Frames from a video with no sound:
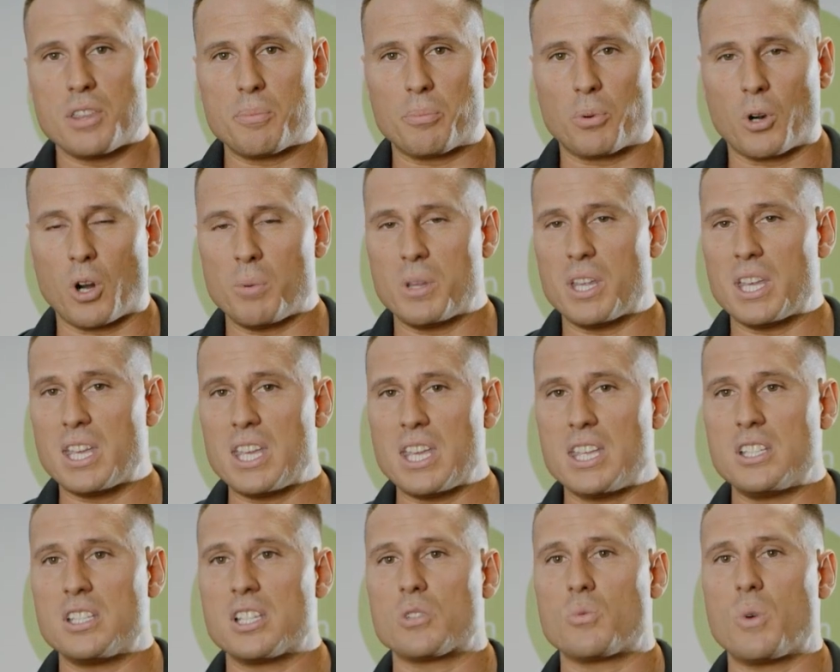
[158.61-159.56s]
probably the
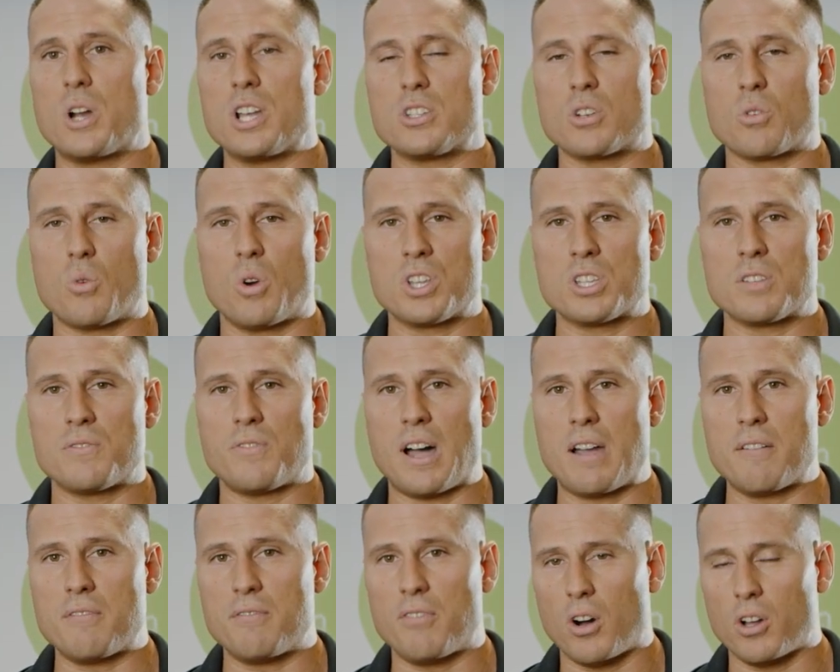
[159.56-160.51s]
easiest way to
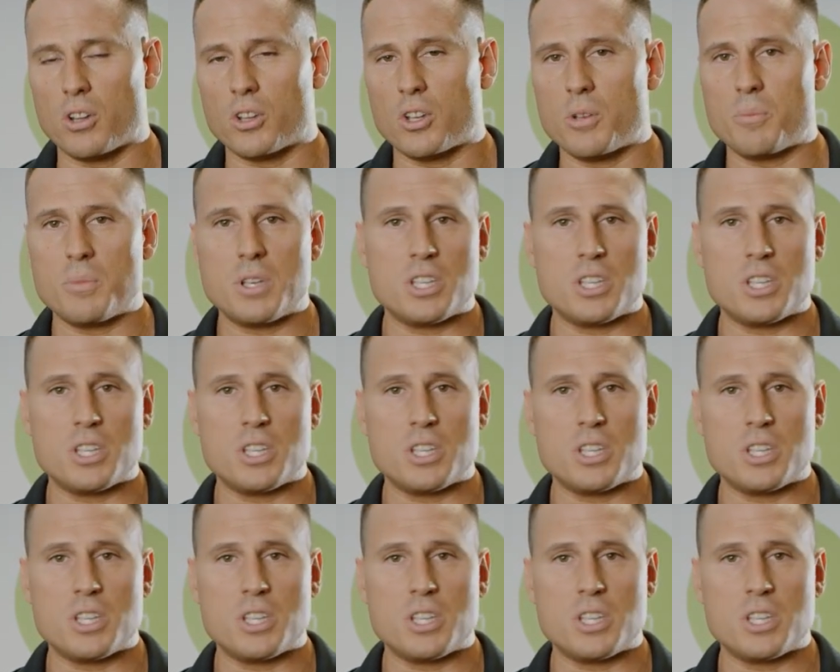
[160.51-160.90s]
quantify volume